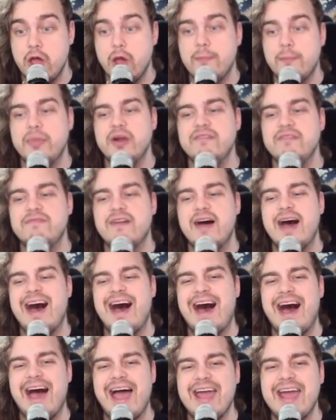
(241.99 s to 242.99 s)
But if
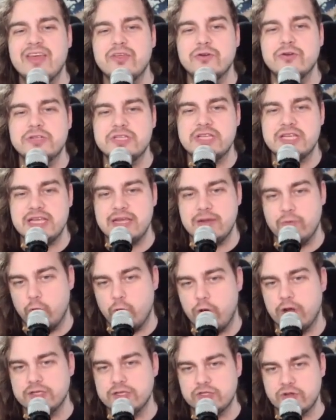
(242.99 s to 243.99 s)
either team wants